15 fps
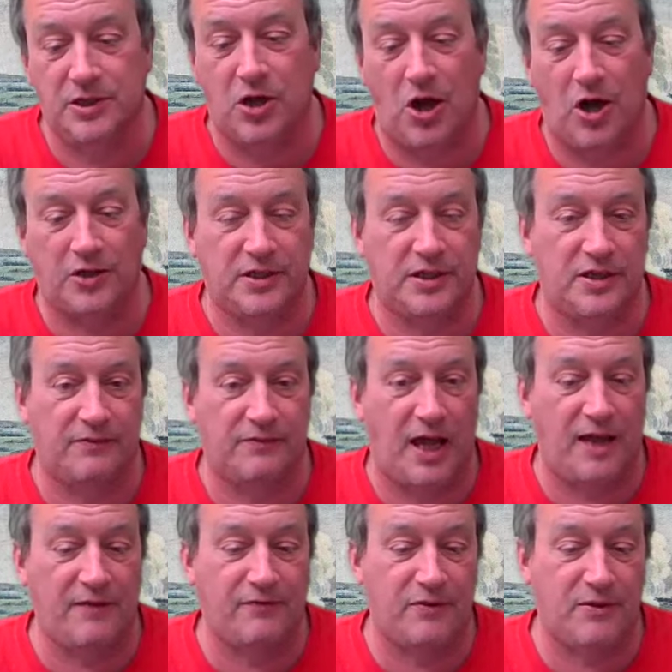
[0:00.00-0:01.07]
the cognitive
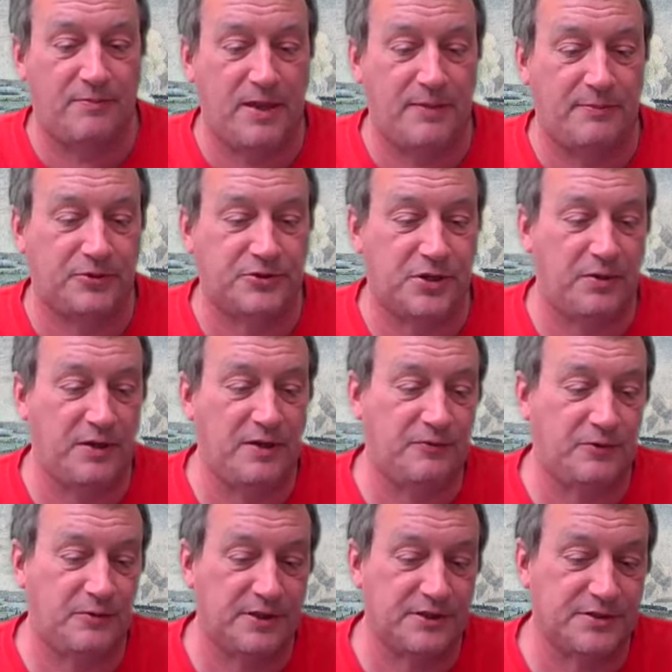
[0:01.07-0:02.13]
life of the people so
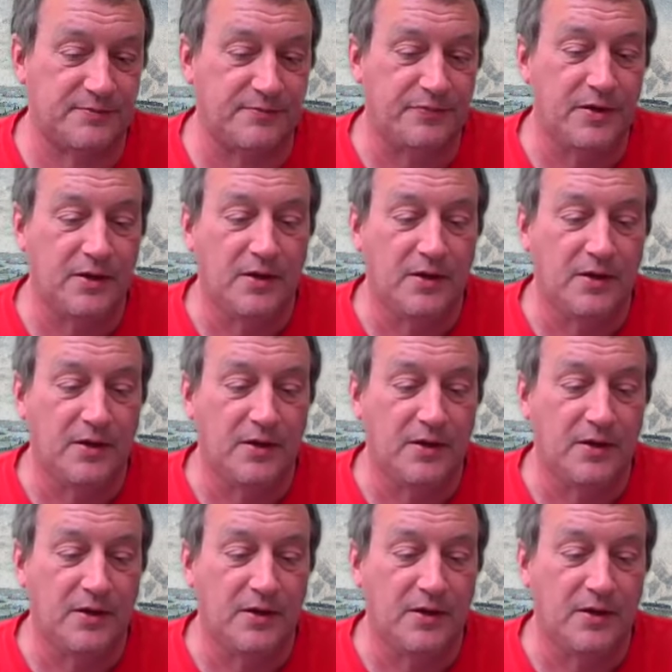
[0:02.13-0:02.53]
influenced.